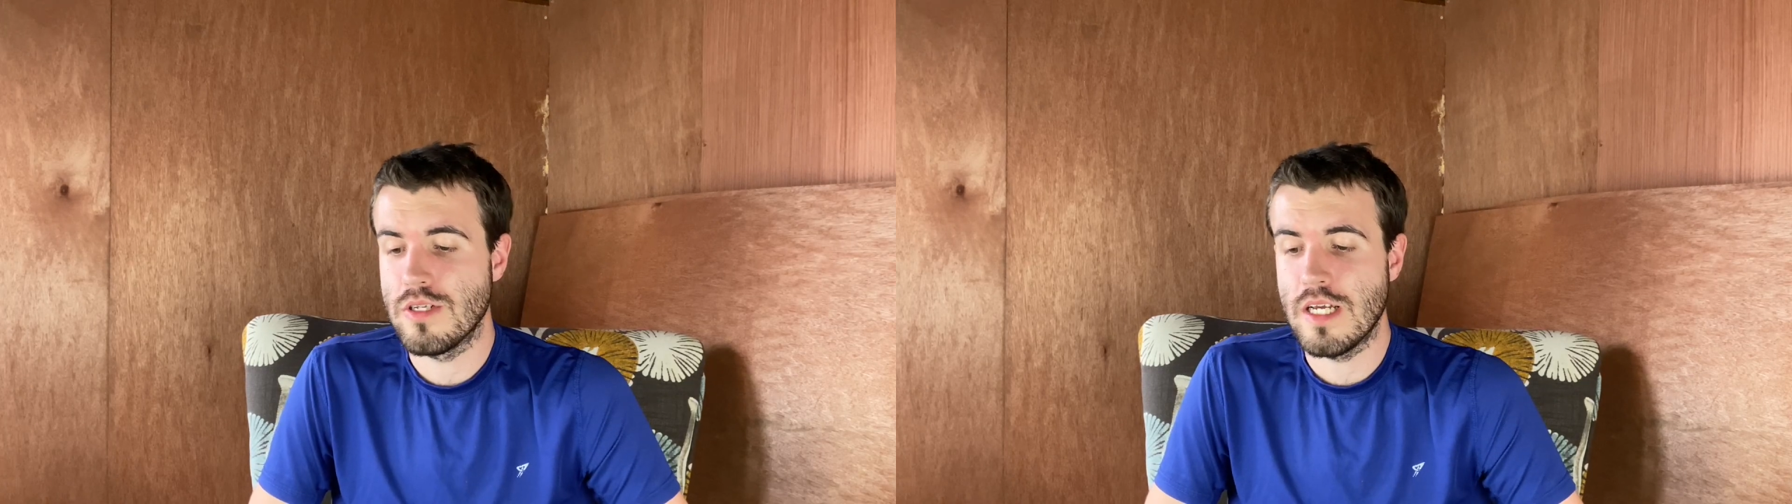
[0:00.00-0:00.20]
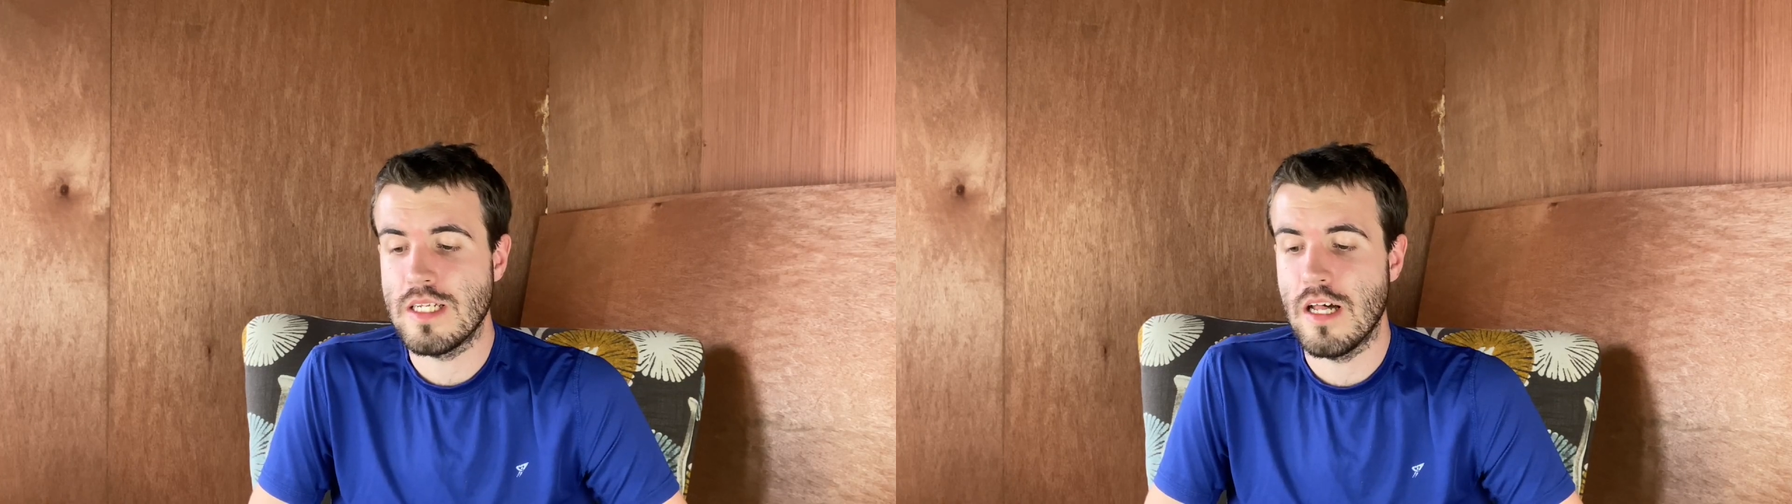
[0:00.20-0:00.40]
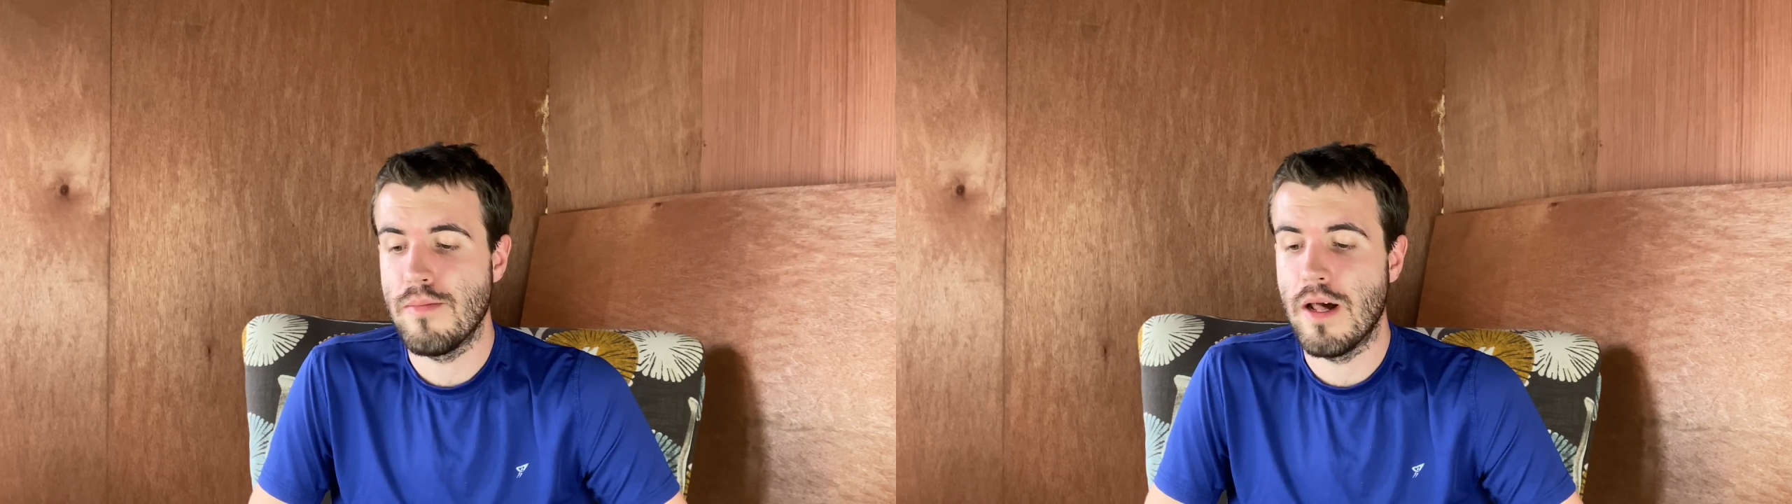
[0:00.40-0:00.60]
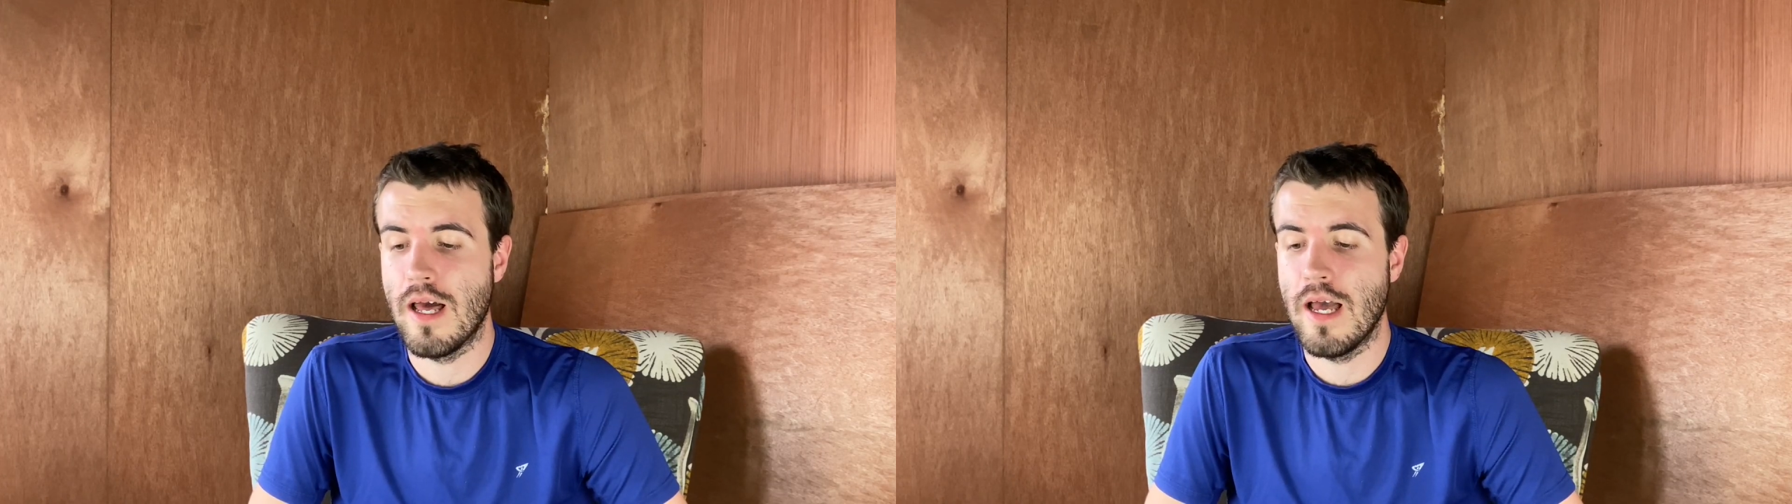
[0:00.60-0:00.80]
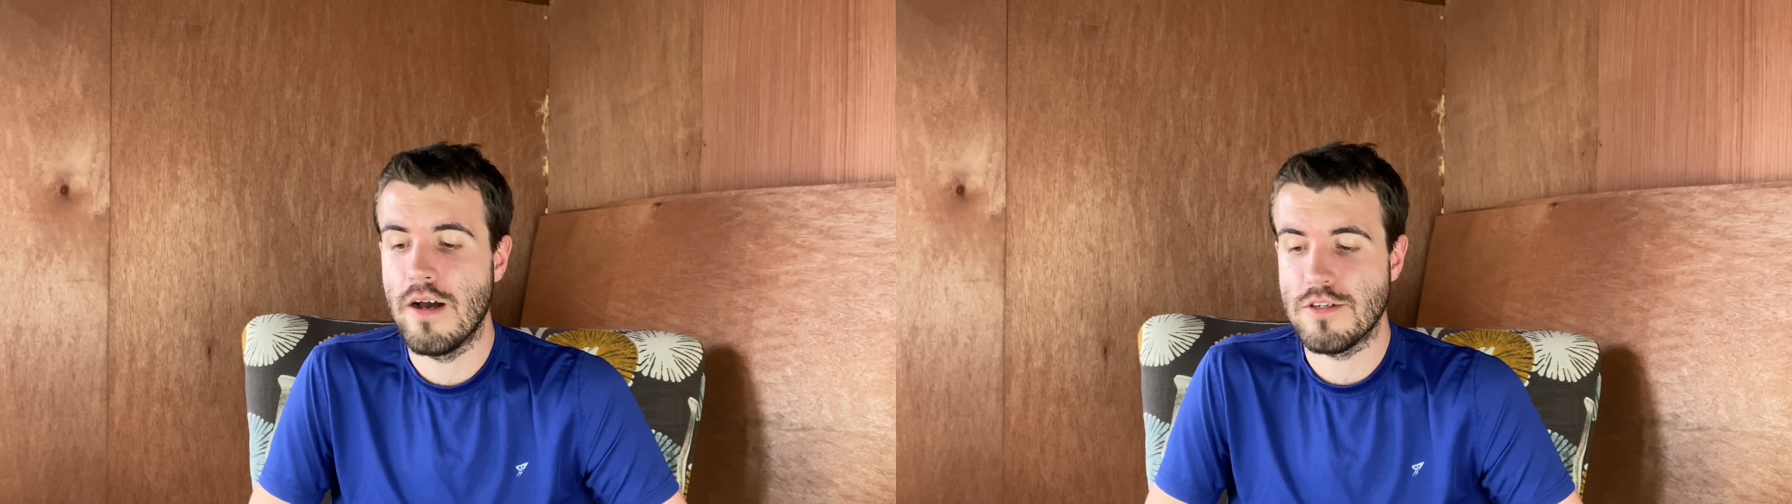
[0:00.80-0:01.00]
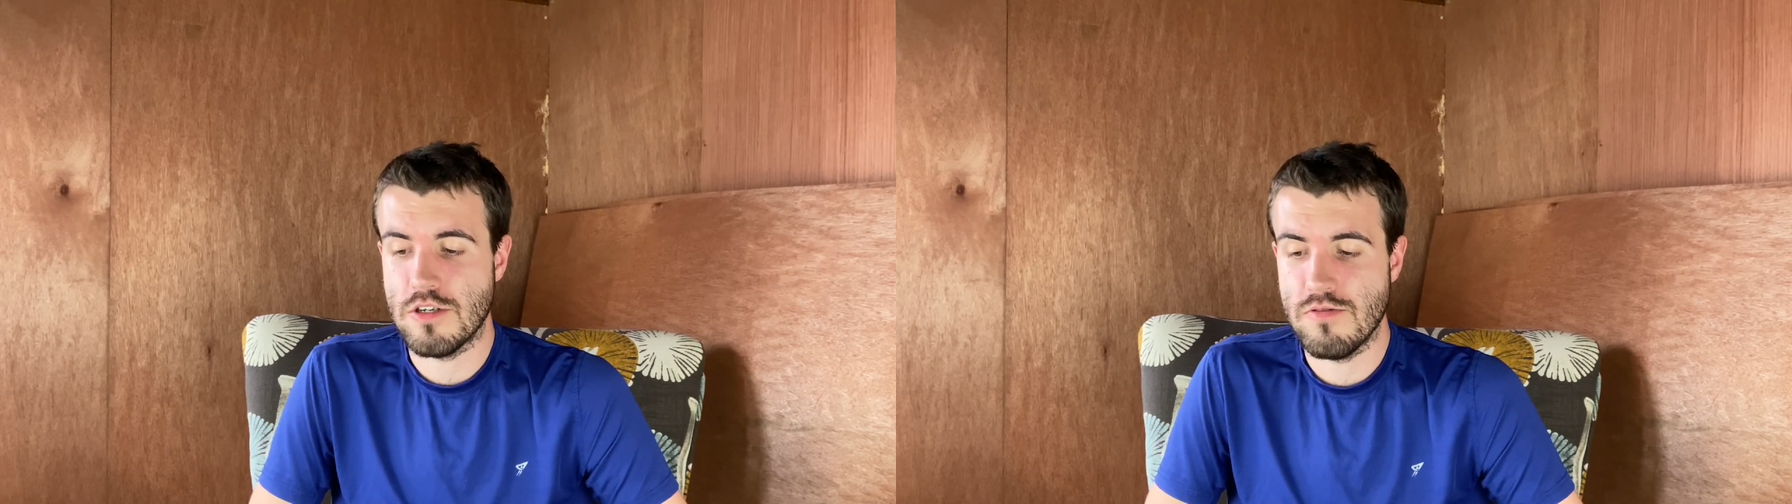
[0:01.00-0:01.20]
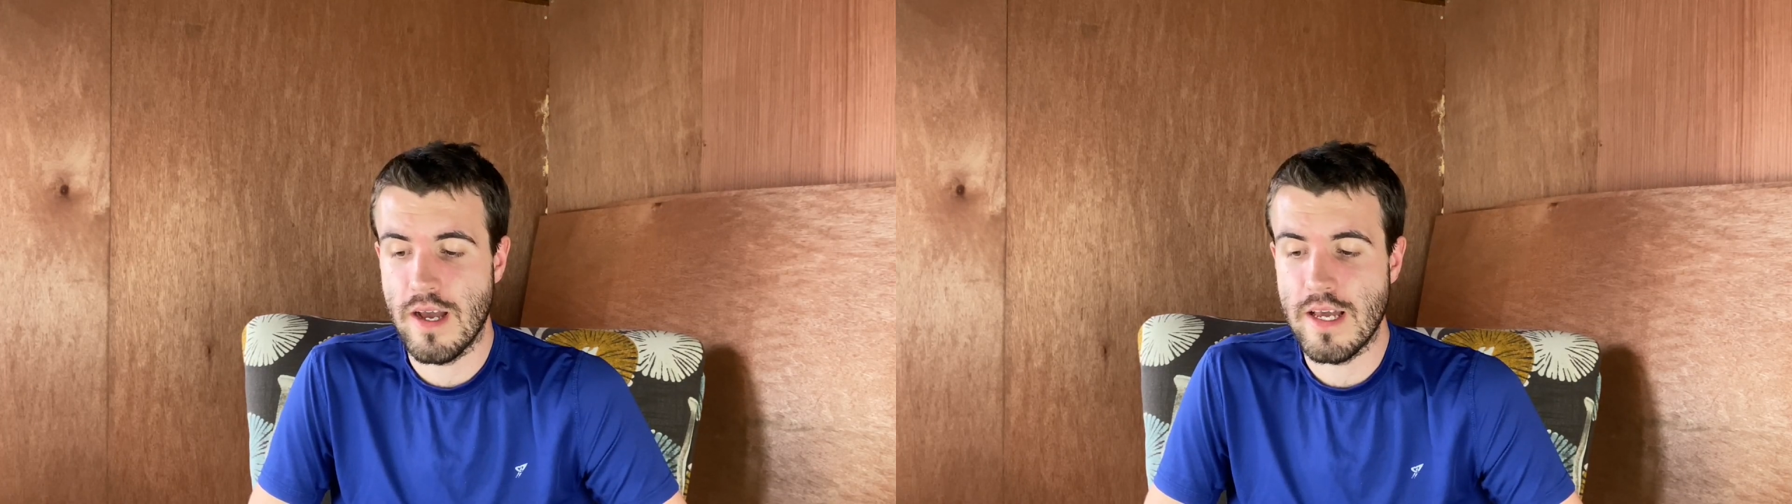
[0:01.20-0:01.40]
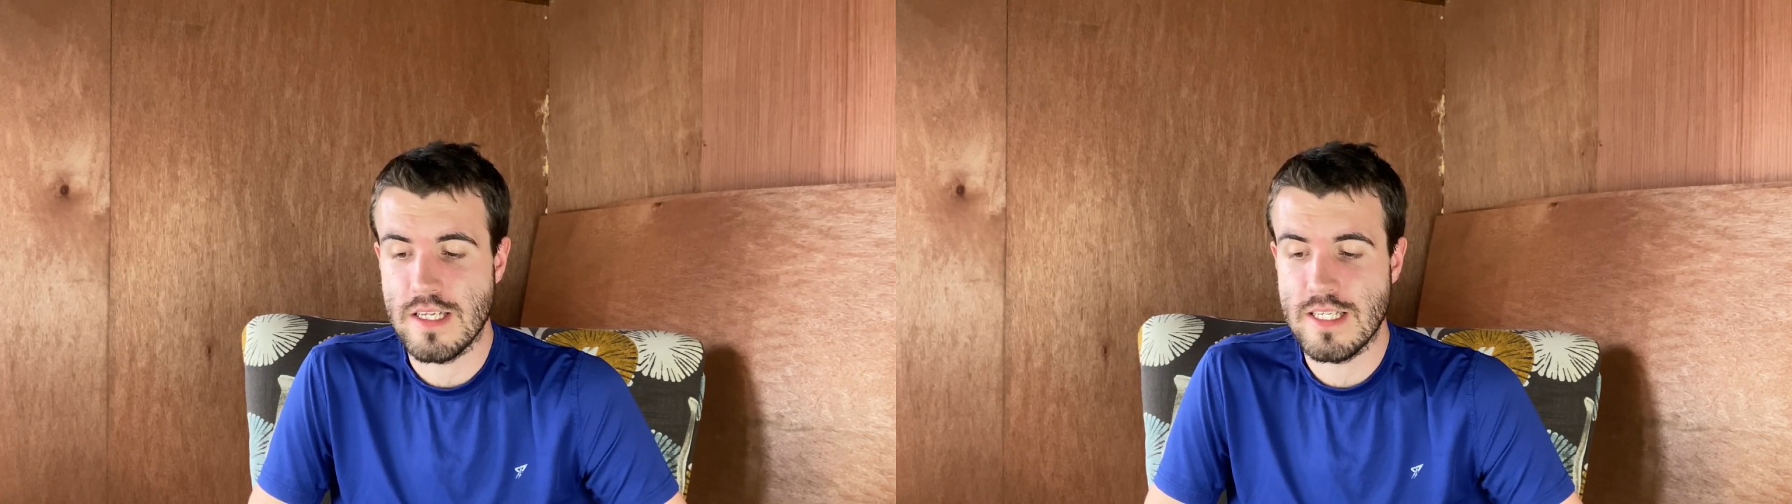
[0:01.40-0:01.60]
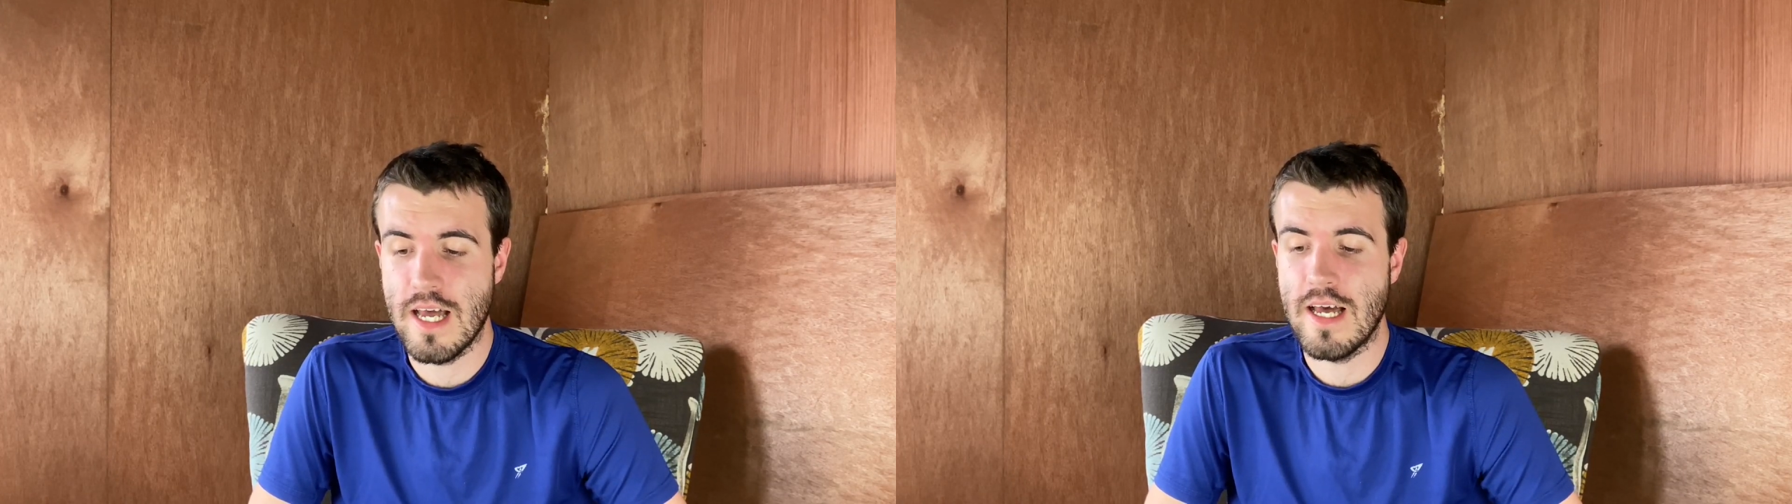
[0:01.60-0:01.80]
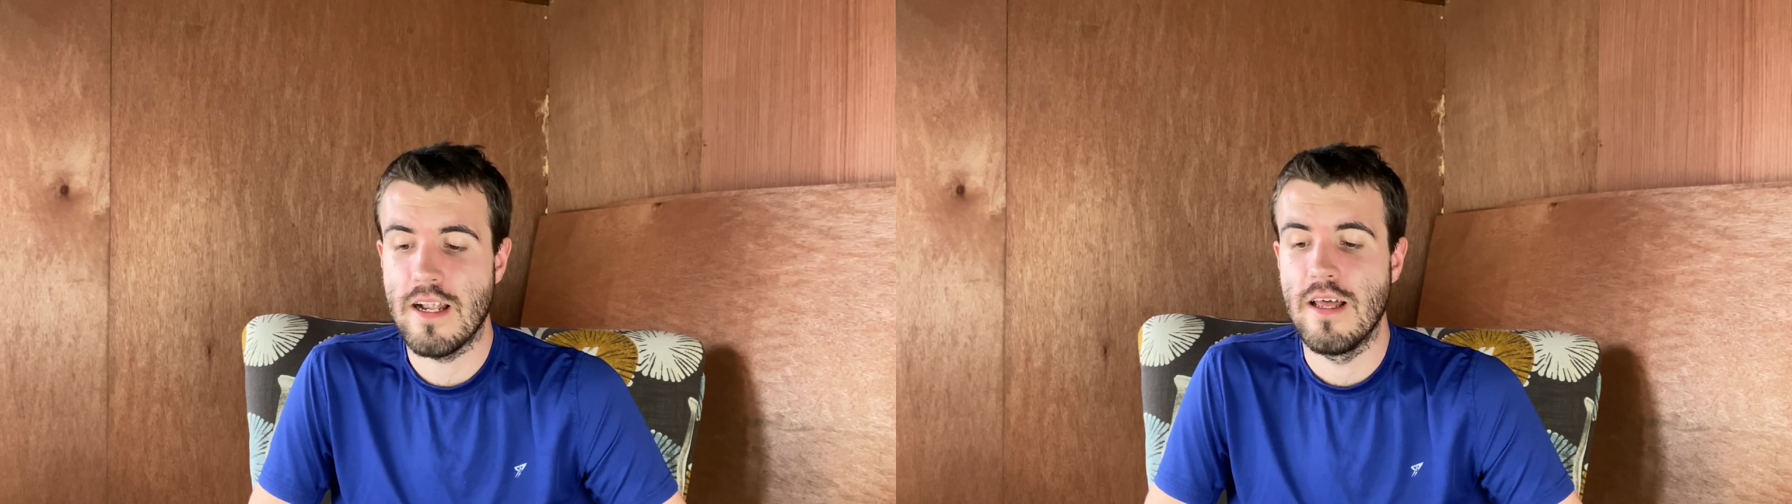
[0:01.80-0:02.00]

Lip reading: detail about like how to create a set,